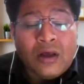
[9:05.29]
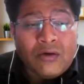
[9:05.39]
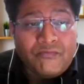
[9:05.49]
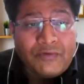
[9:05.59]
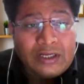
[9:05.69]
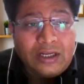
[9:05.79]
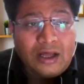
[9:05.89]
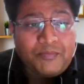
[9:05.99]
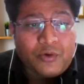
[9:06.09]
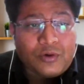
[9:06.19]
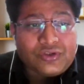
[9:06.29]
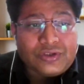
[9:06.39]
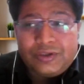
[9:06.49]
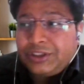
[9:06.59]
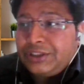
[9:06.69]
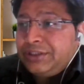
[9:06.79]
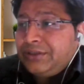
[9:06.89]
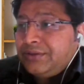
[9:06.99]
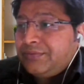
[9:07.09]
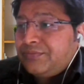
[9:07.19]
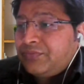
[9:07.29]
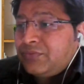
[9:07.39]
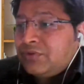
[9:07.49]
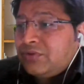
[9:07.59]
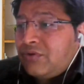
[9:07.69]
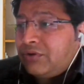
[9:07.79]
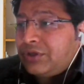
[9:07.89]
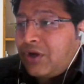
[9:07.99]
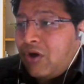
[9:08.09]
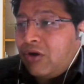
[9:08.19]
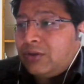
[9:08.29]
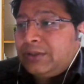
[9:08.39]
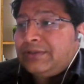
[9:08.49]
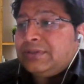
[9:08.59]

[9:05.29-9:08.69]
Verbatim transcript: One opportunity court got